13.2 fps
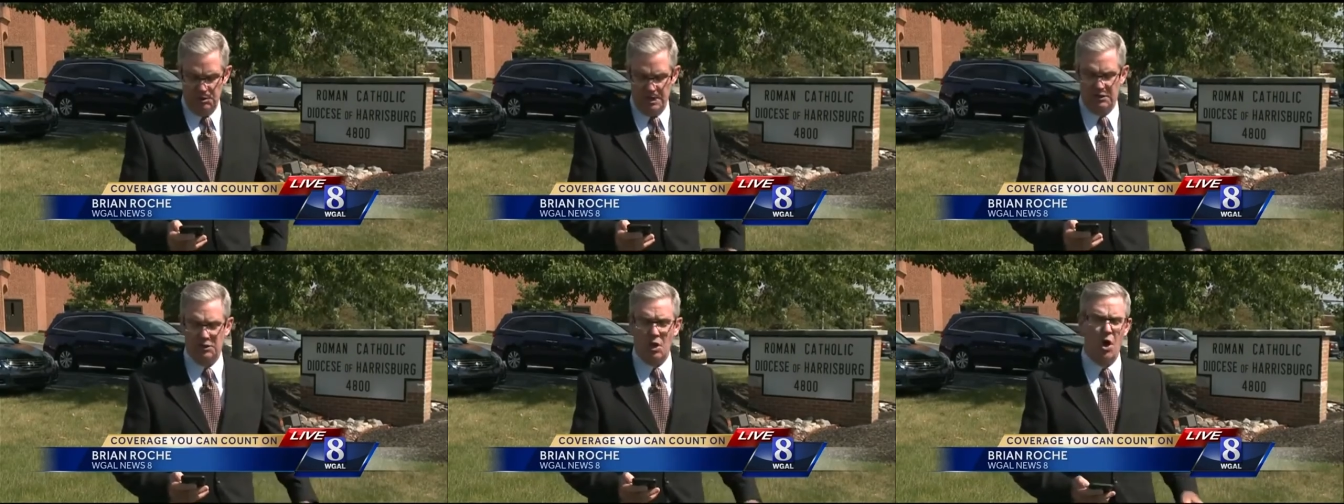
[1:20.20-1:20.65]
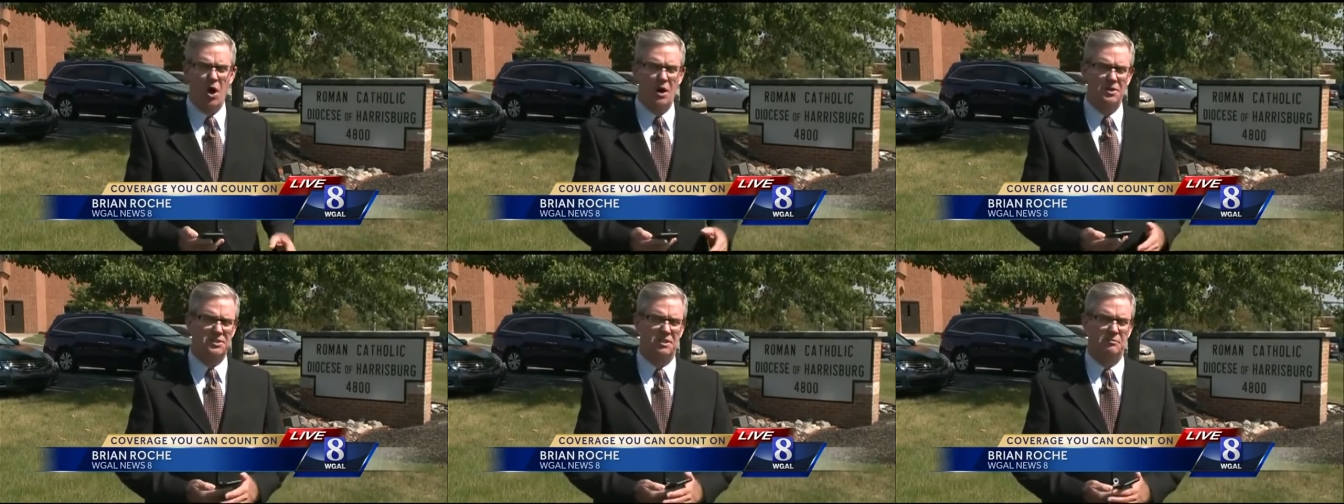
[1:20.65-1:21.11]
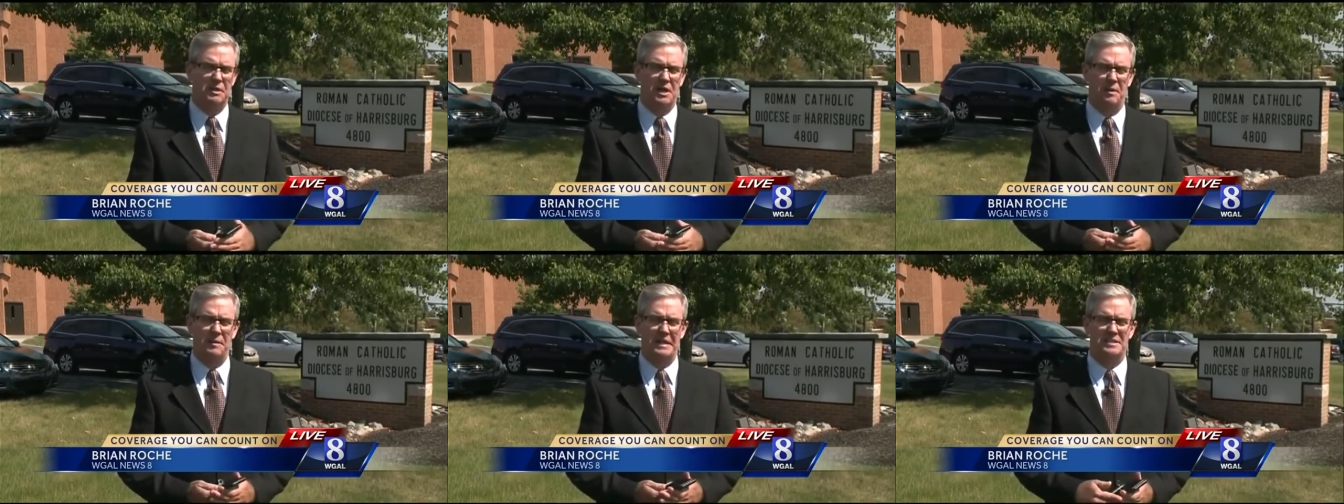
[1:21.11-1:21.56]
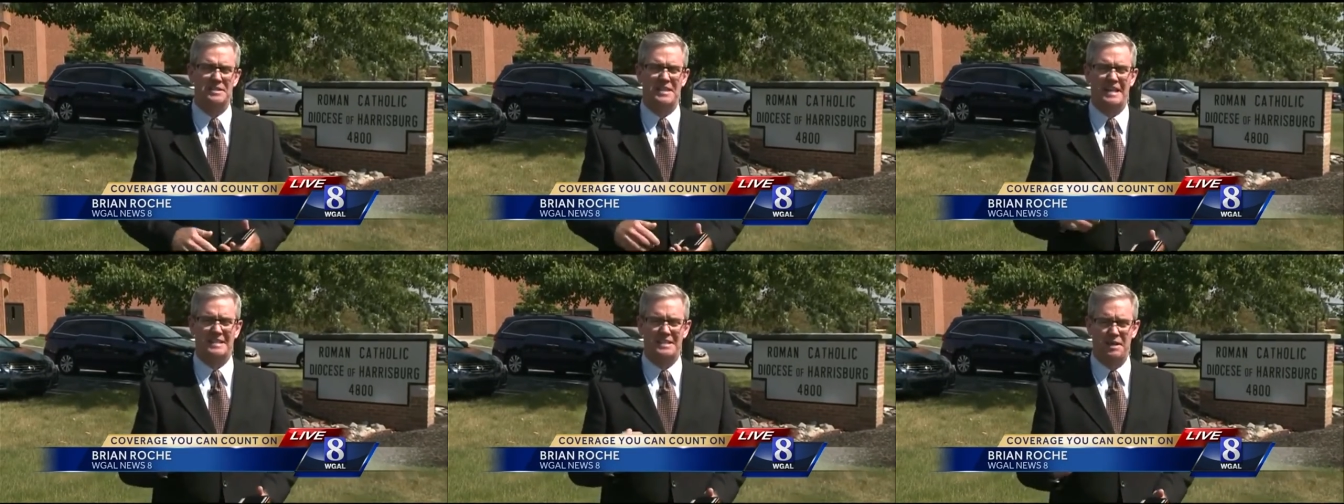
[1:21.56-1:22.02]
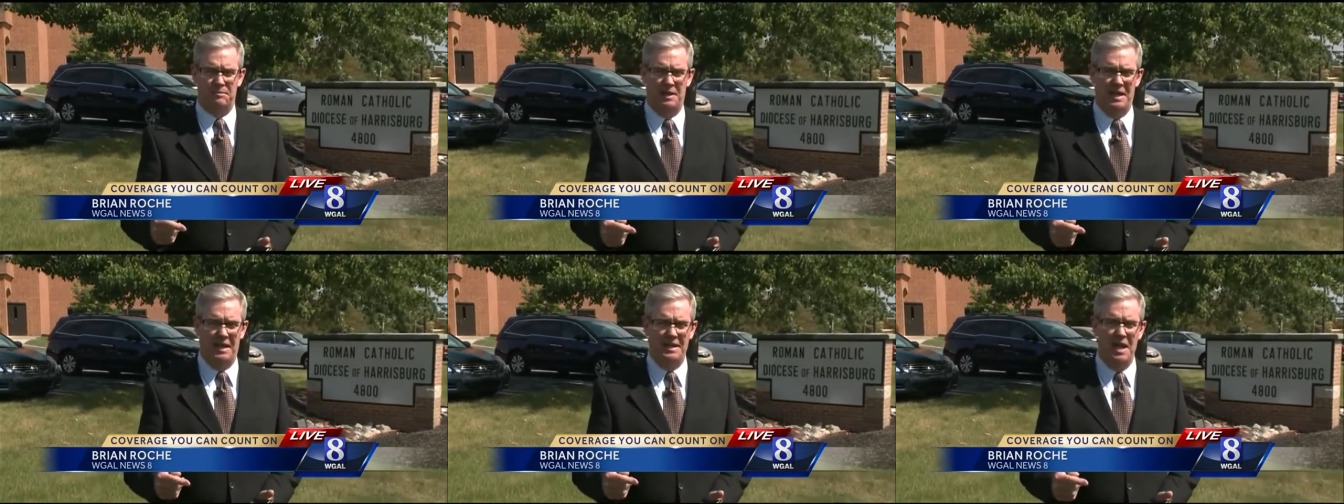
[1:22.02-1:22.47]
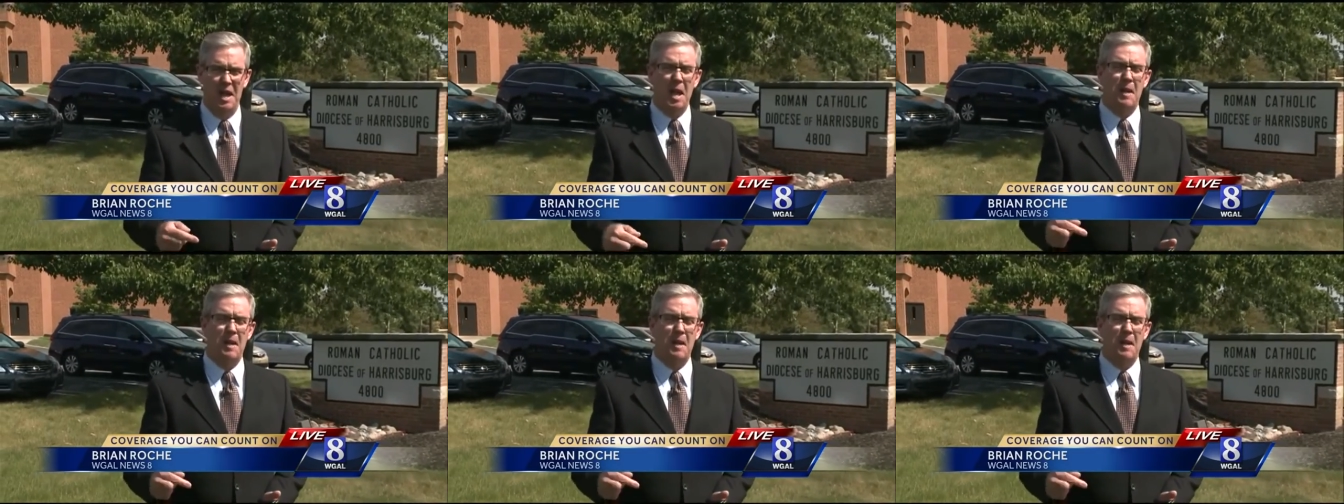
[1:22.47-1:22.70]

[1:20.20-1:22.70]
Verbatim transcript: that calls that have been coming into that tip line